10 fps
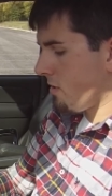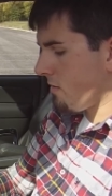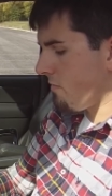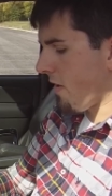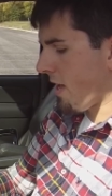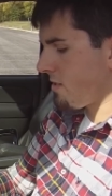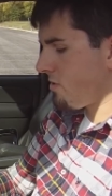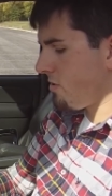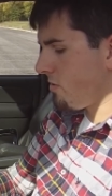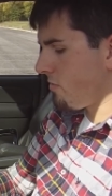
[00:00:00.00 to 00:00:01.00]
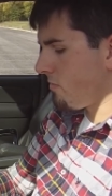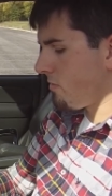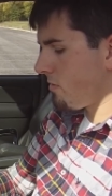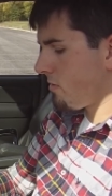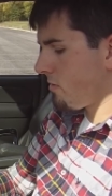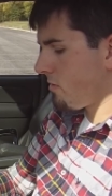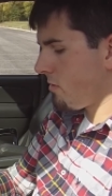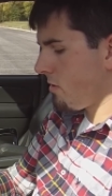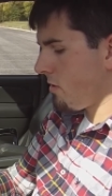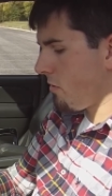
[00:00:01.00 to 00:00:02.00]
Advanced Tune,
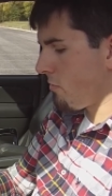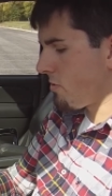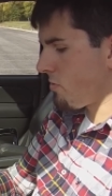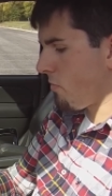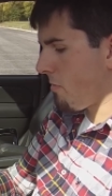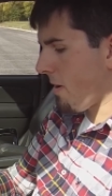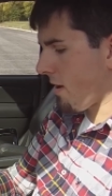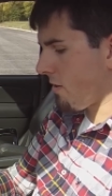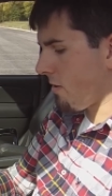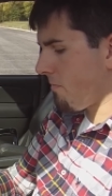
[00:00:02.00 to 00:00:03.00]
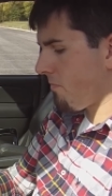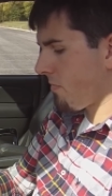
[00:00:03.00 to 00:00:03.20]
or Restore Backup.